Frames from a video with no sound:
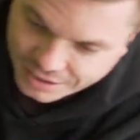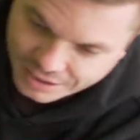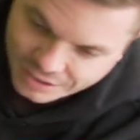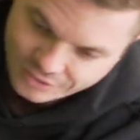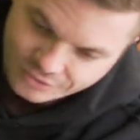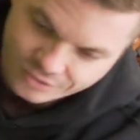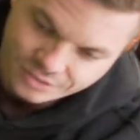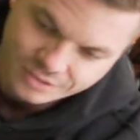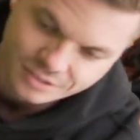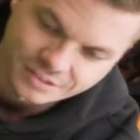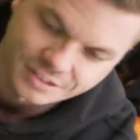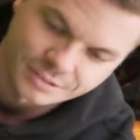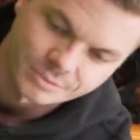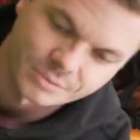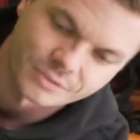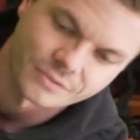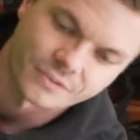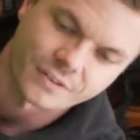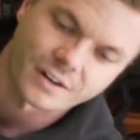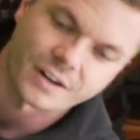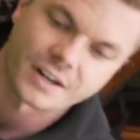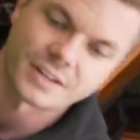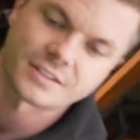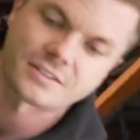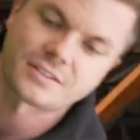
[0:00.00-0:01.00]
given some
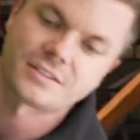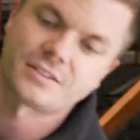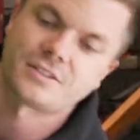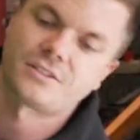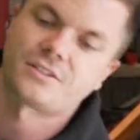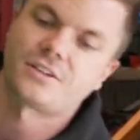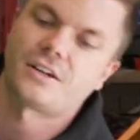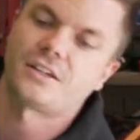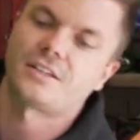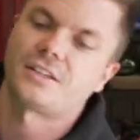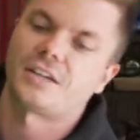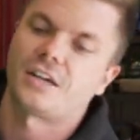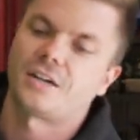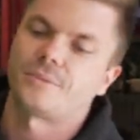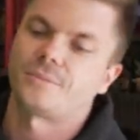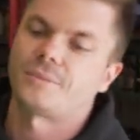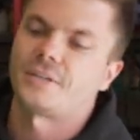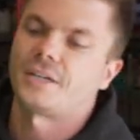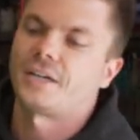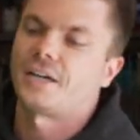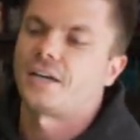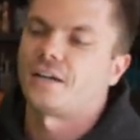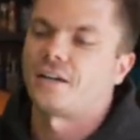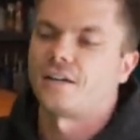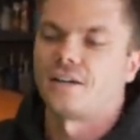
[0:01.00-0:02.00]
advice and tried to help
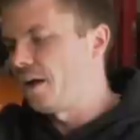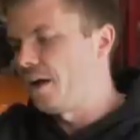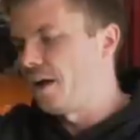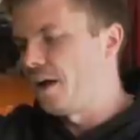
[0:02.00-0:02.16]
me out.